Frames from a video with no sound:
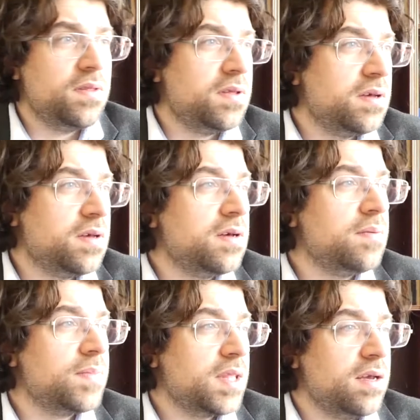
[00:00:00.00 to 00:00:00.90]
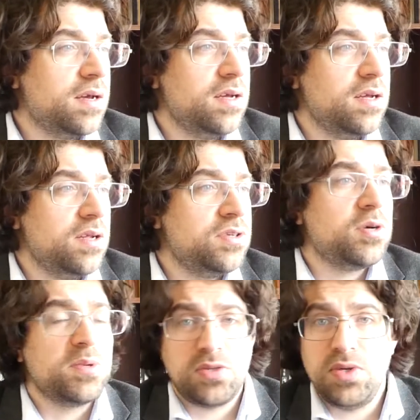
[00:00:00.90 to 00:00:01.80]
the
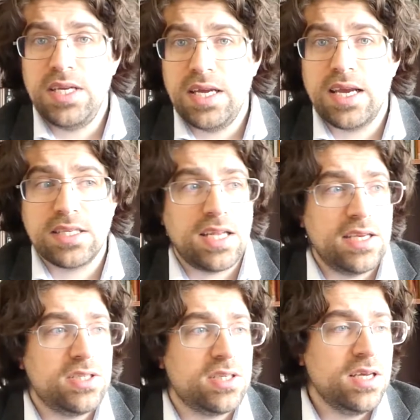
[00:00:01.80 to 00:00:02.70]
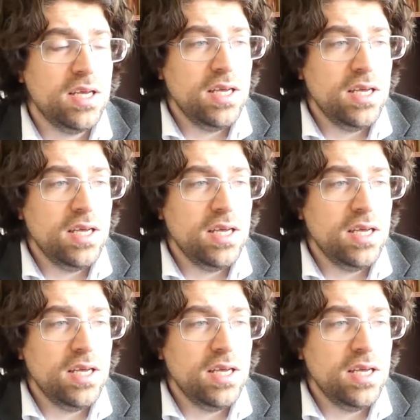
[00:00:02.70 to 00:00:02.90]
geometry extension.